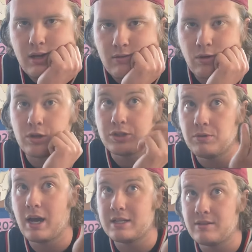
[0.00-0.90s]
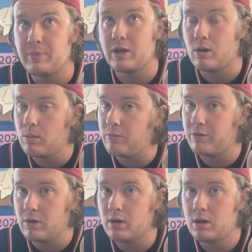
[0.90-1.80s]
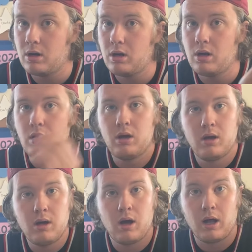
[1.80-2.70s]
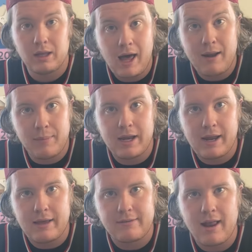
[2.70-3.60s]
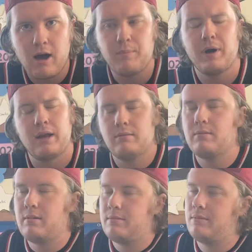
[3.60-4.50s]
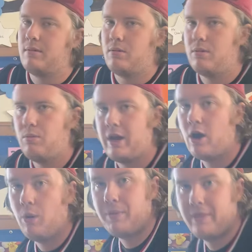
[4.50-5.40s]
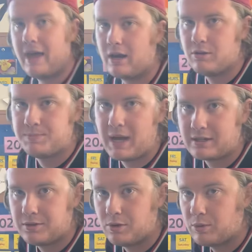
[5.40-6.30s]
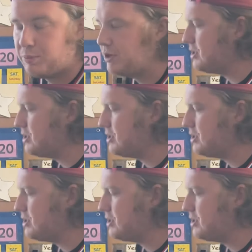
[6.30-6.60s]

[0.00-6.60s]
of course, you guys have been home for a lot of Mondays now, but we hope that that goes back to normal pretty